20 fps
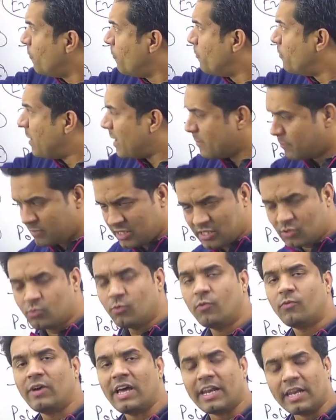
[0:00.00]
members,
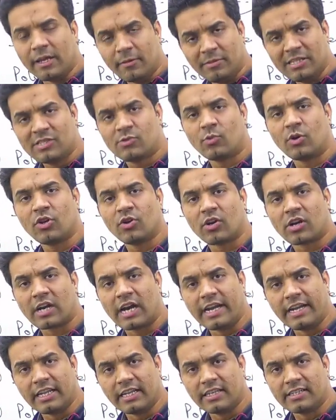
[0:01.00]
variables what you are
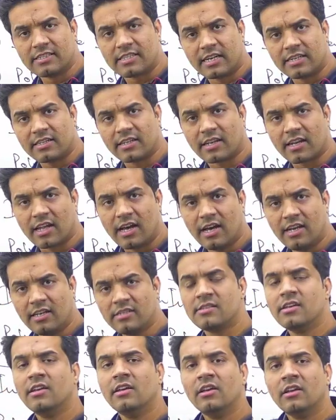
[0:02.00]
writing inside the
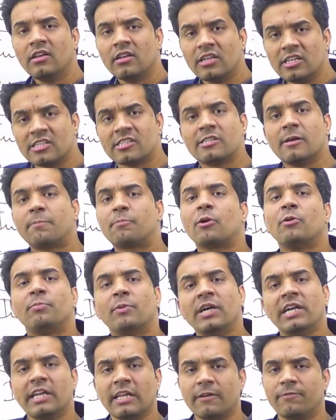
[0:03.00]
class is the
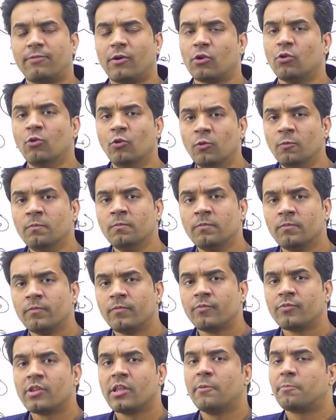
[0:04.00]
property. For whom?
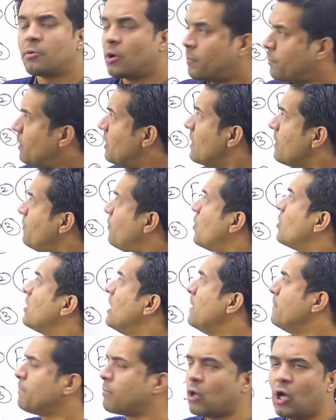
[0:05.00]
Property for
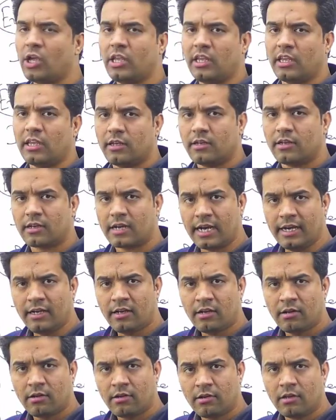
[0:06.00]
the employee,
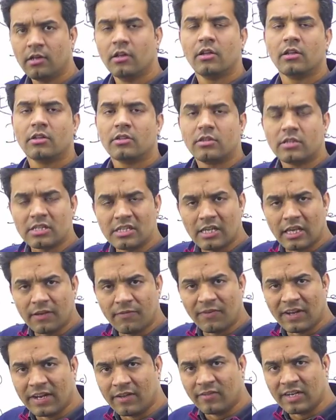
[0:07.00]
right?
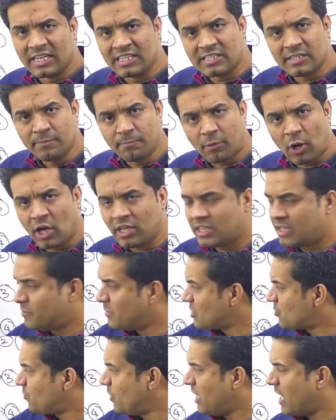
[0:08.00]
If anyone is employee, they
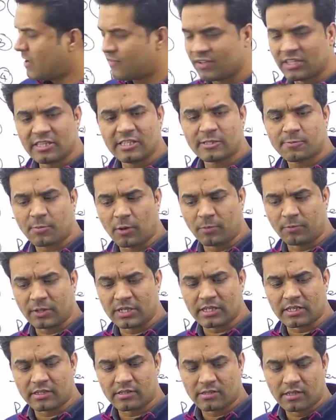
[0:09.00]
must be having these
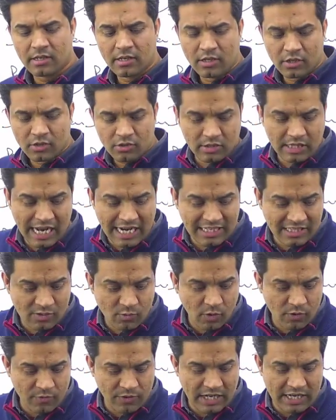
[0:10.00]
properties. So that is
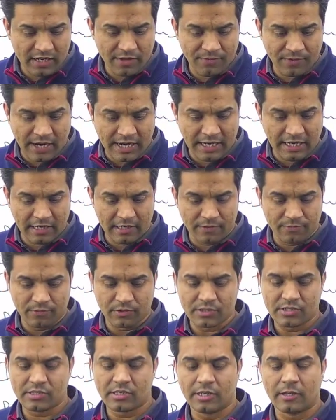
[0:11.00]
what we are defining it
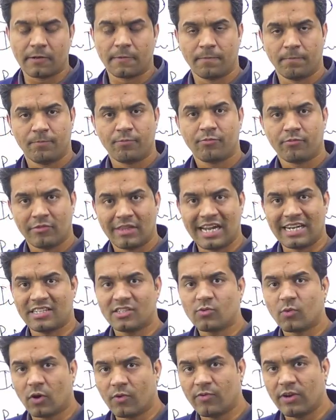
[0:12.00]
first here. That
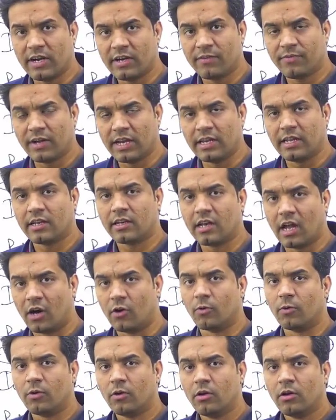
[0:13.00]
is what we are defining
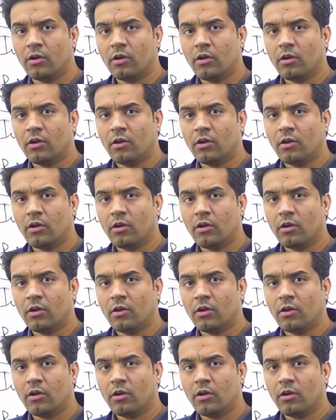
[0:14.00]
now.